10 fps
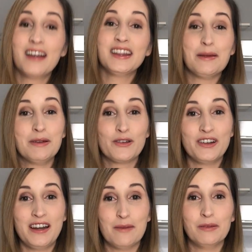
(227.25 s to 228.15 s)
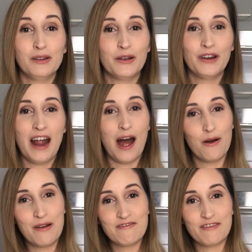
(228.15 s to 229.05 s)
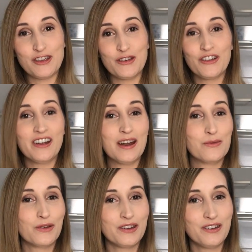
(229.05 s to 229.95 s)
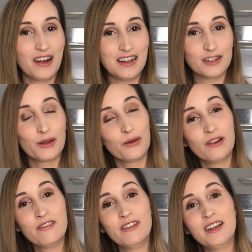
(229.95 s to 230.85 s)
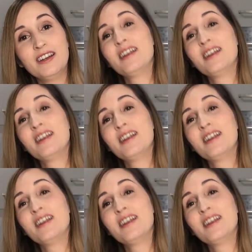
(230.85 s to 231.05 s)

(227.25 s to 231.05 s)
let me know down below how it went for you and what you guys thought of it.